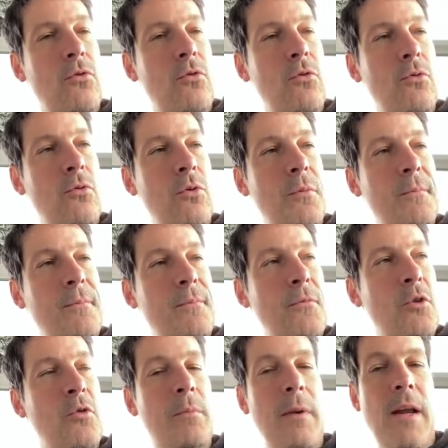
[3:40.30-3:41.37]
to
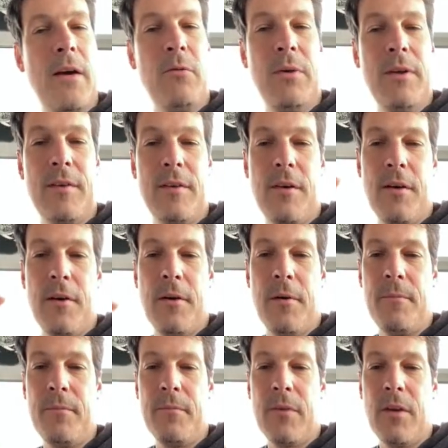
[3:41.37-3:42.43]
to play with uh,
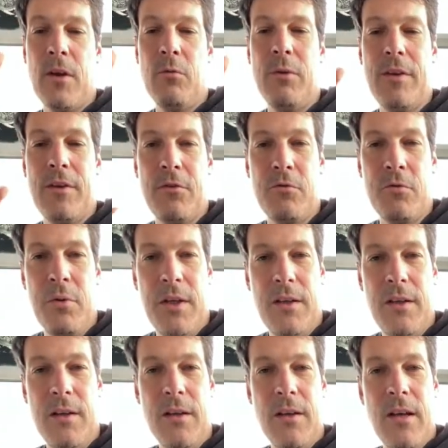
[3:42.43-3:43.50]
with
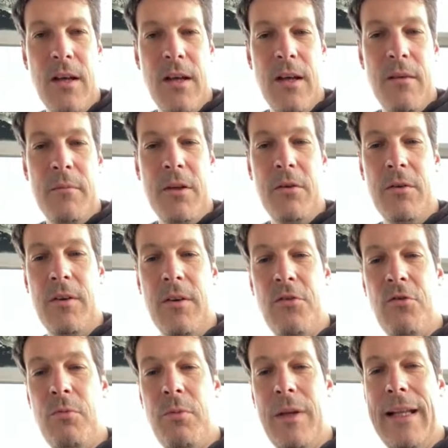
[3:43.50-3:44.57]
3D because it's
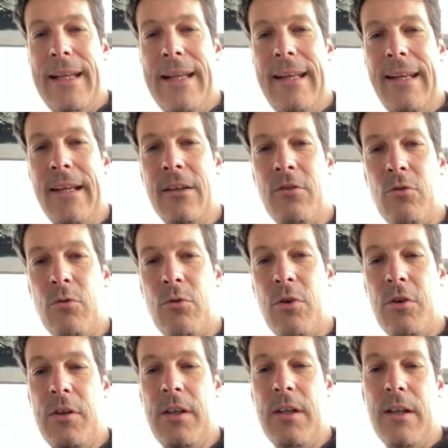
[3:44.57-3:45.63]
really linked to the
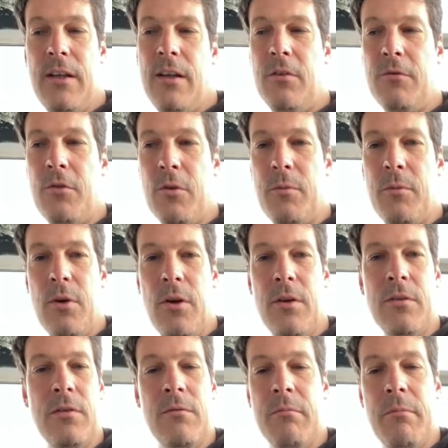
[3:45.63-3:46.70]
DNA of the
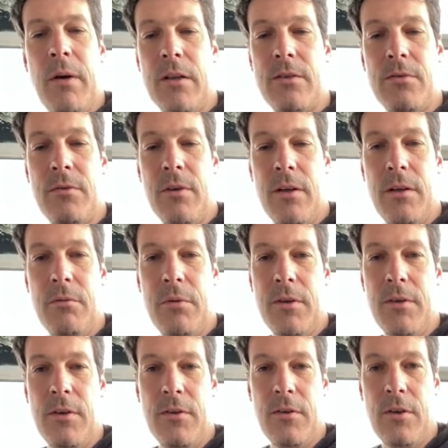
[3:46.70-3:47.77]
brand, particularly with
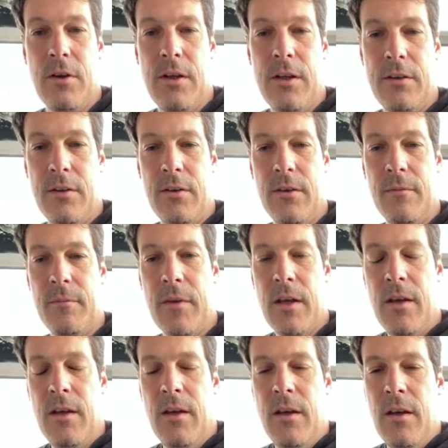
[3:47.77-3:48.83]
the skeleton.
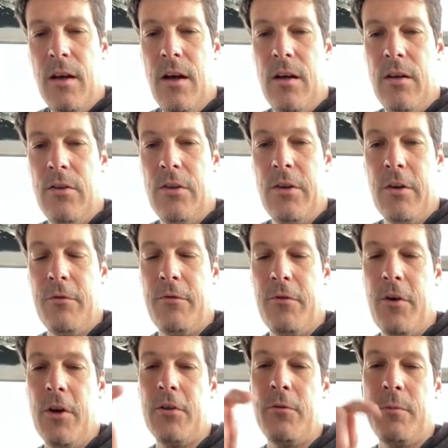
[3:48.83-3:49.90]
And the
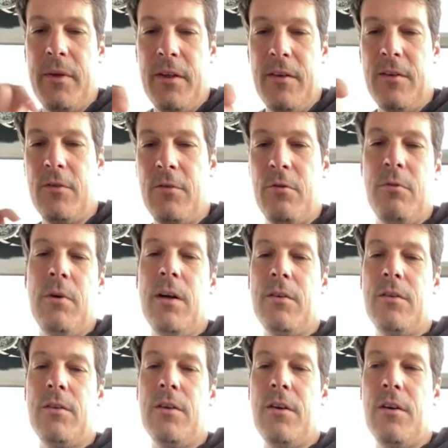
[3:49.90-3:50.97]
first piece was
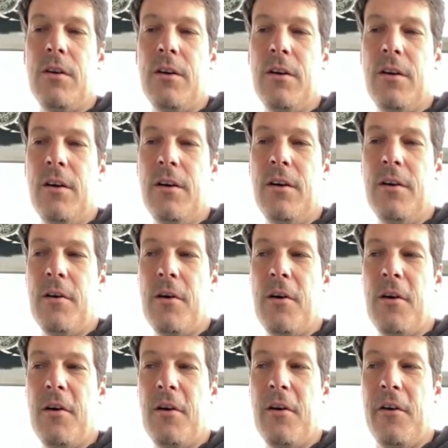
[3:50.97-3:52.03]
uh,
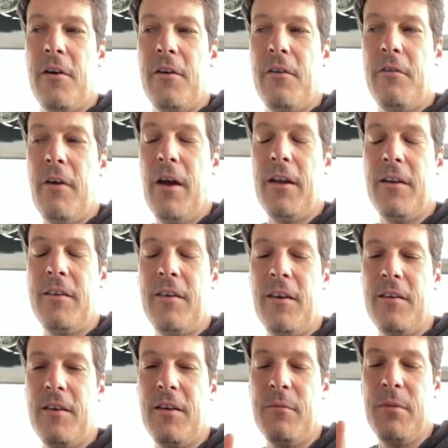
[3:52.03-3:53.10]
uh, very
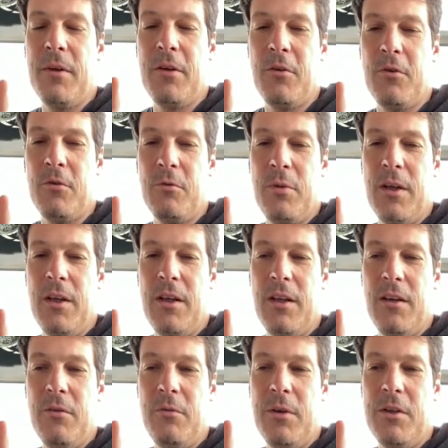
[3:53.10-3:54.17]
interesting because we
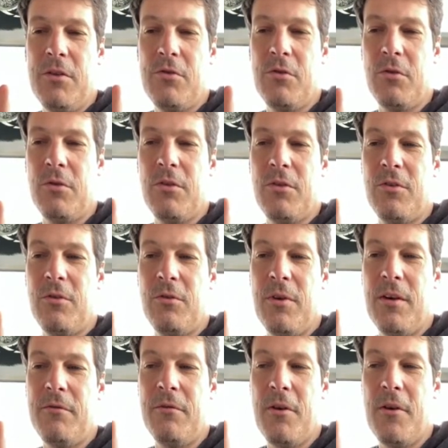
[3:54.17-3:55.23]
we chose to
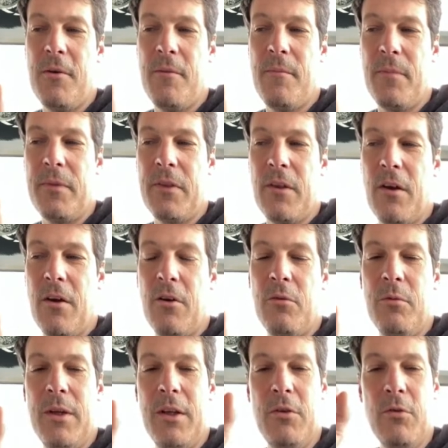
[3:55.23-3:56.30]
have um, uh,
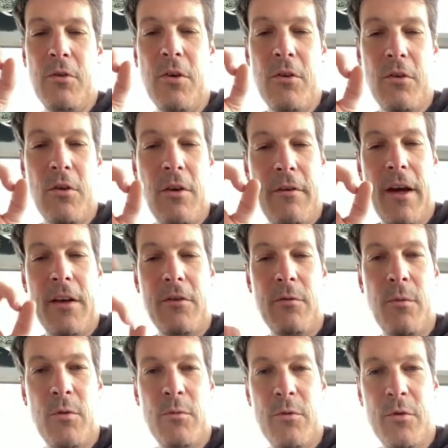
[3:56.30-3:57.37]
we use a very
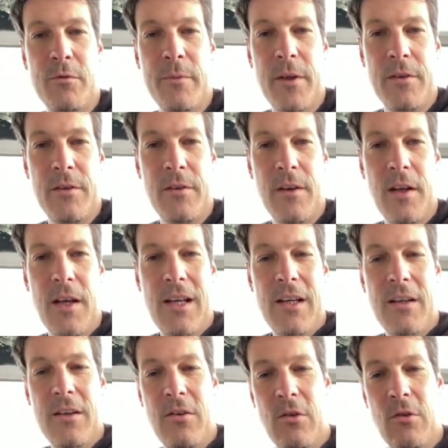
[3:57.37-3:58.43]
small movement.
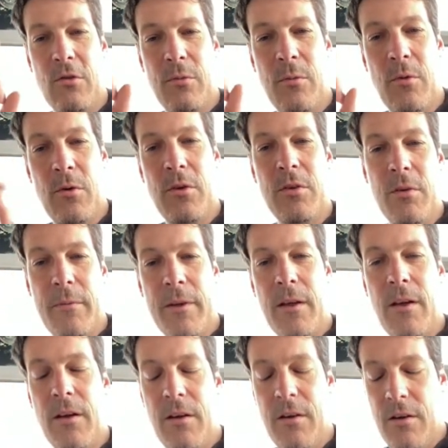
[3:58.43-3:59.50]
It's a small autom-
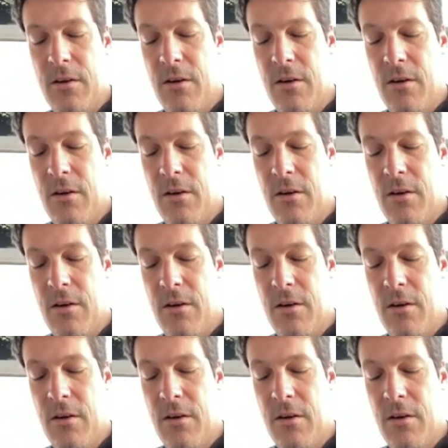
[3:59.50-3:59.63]
uh,